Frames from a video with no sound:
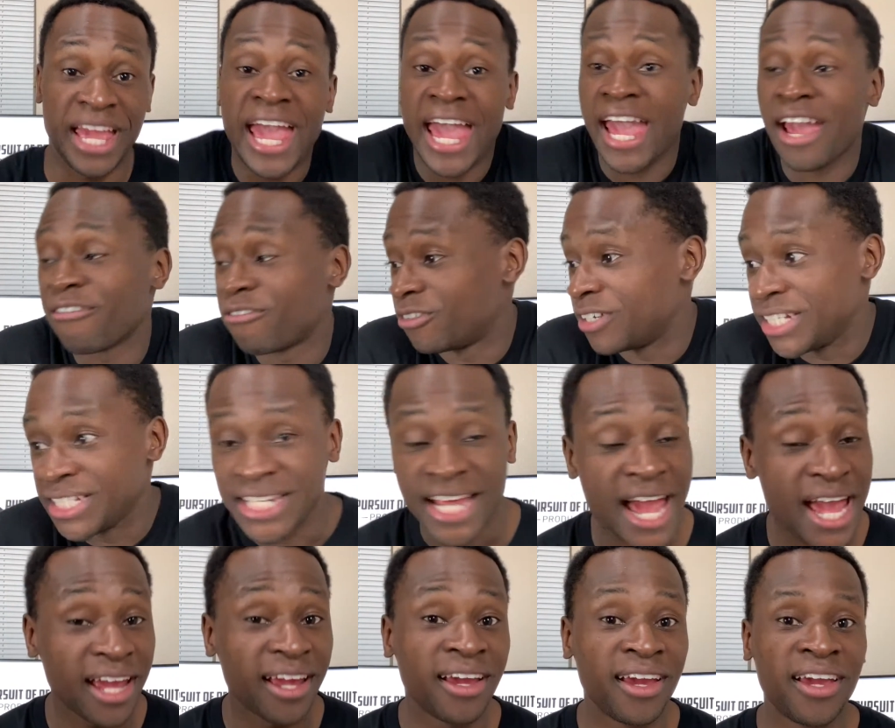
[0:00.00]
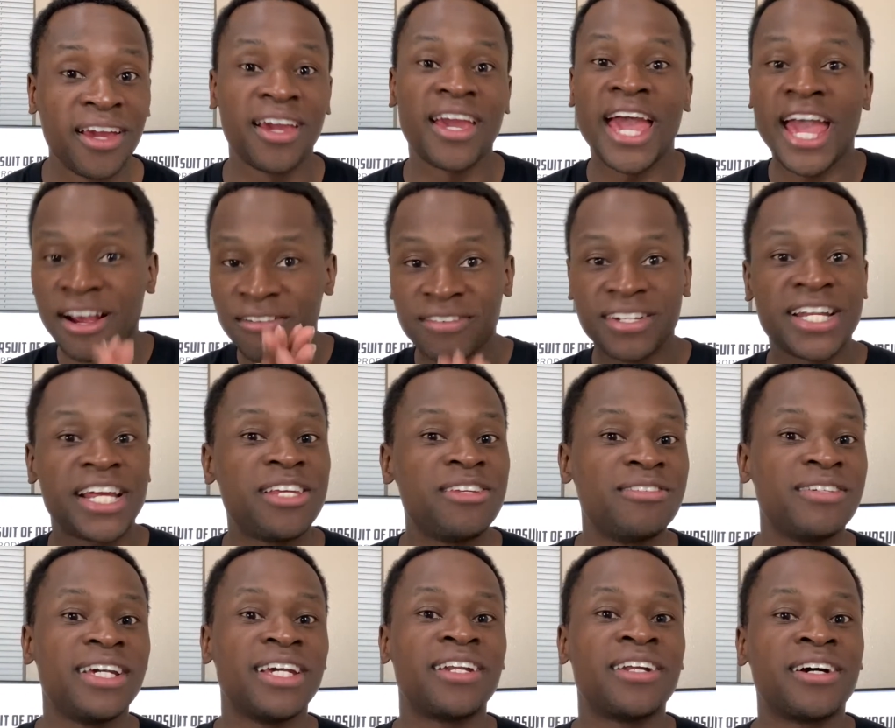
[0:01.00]
Every day. Every day you
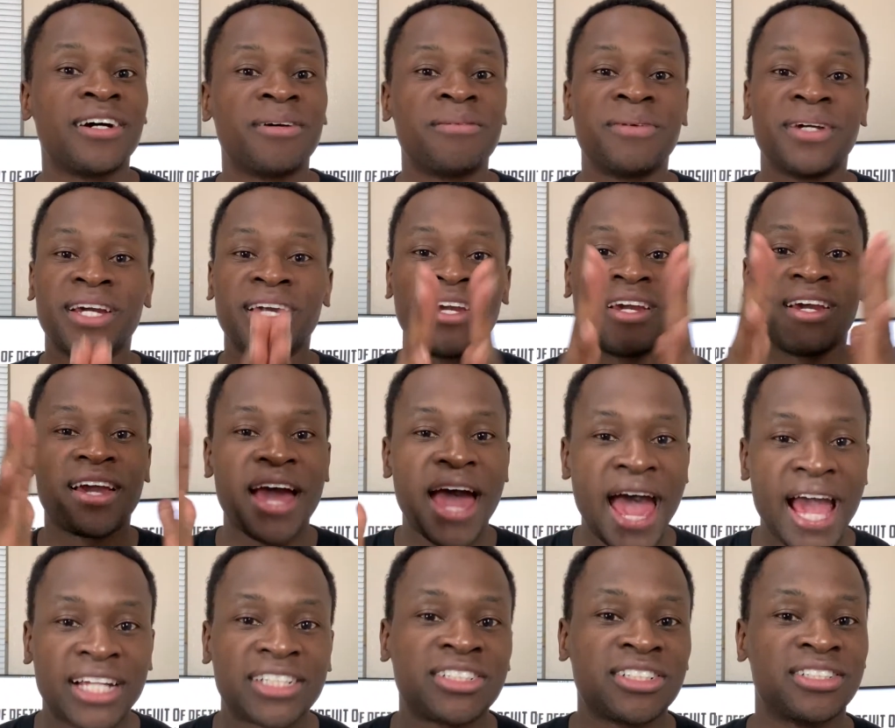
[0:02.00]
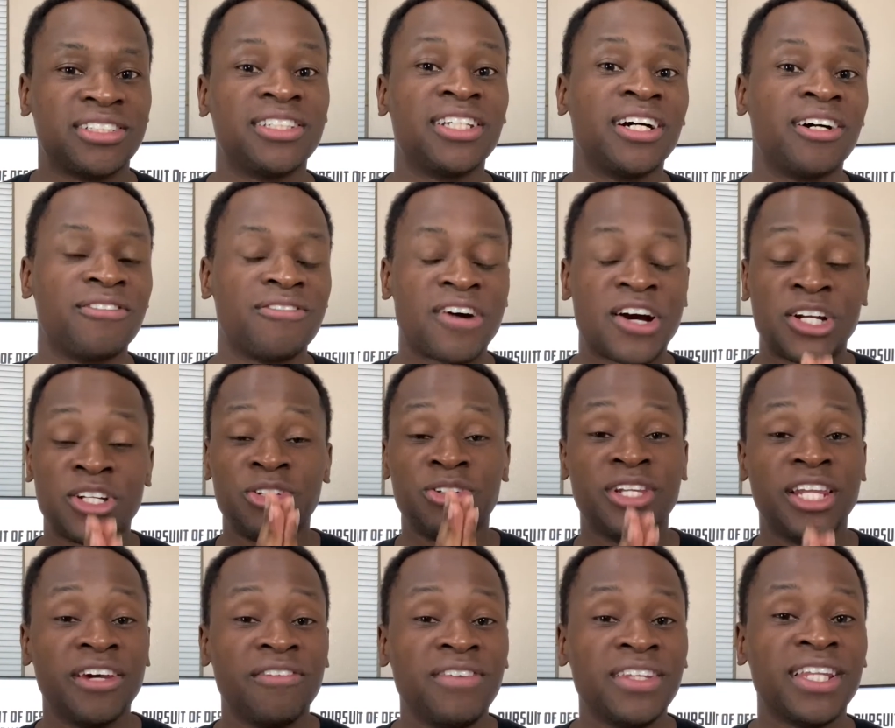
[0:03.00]
get up, ask yourself, are you
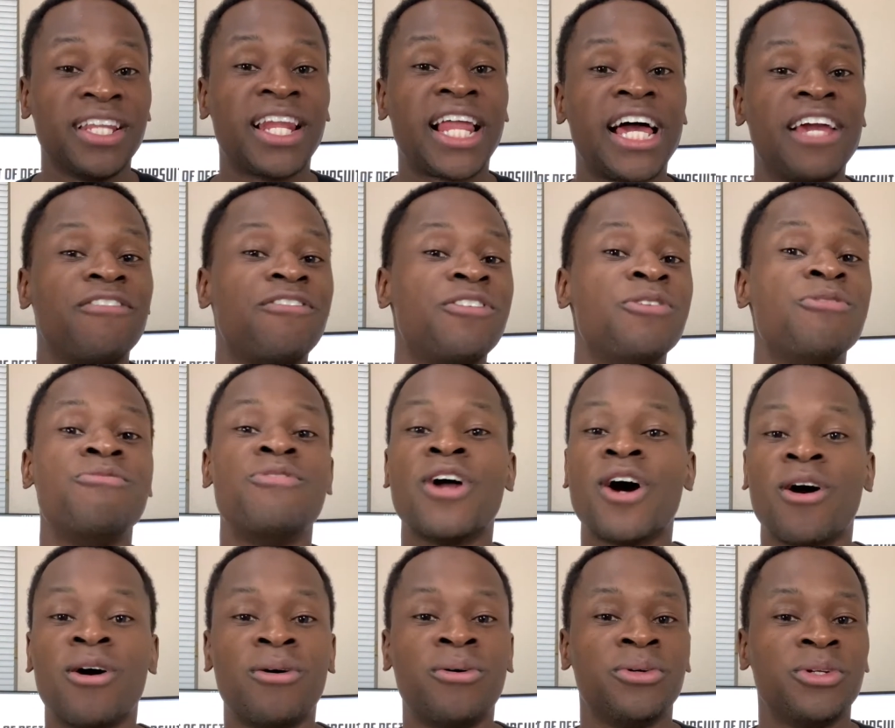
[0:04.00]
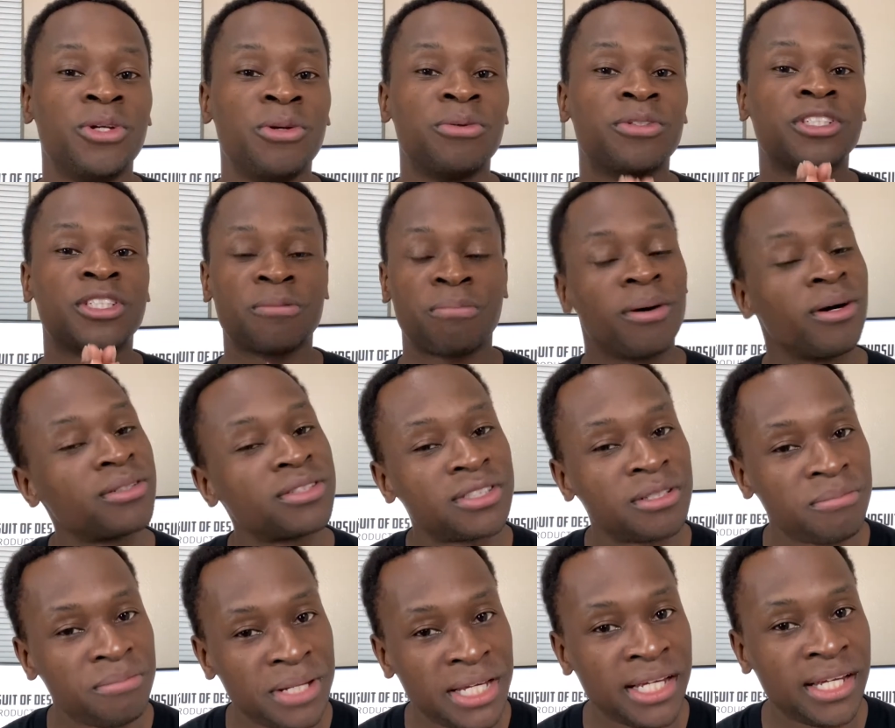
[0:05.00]
living the life you know you are supposed to
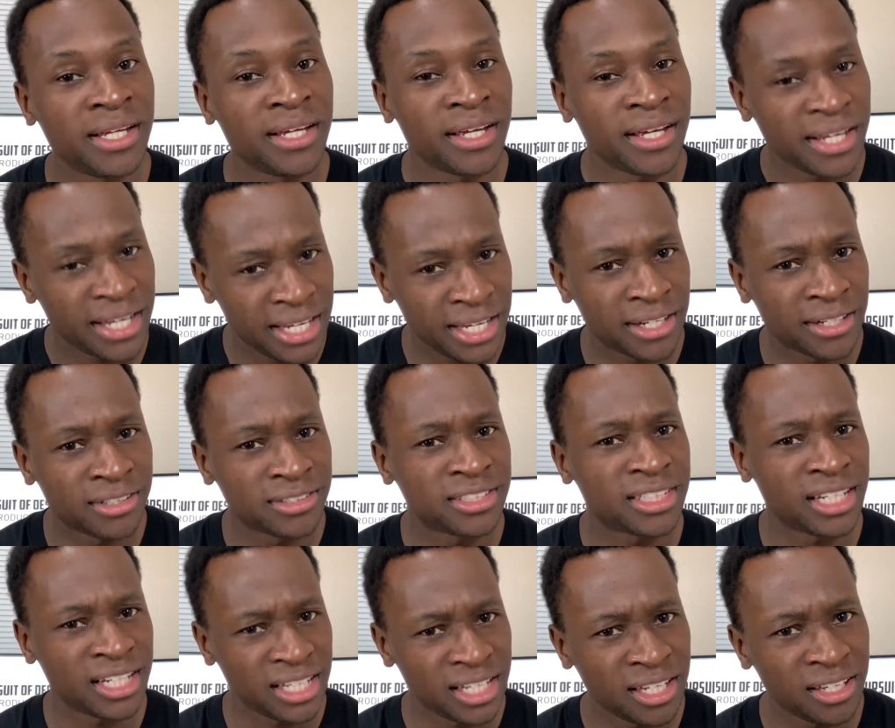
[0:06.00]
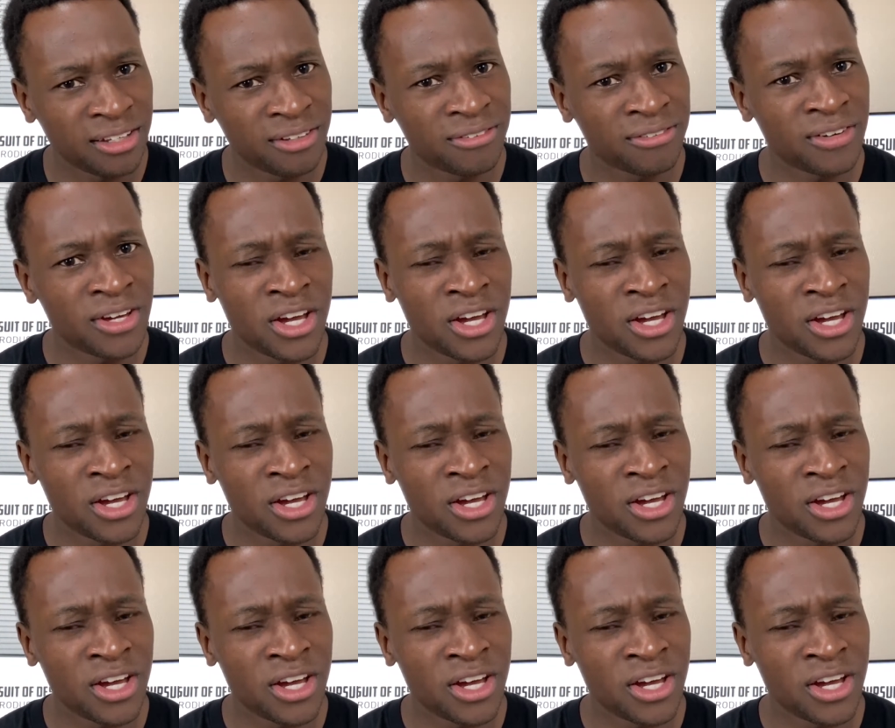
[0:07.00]
be here to live?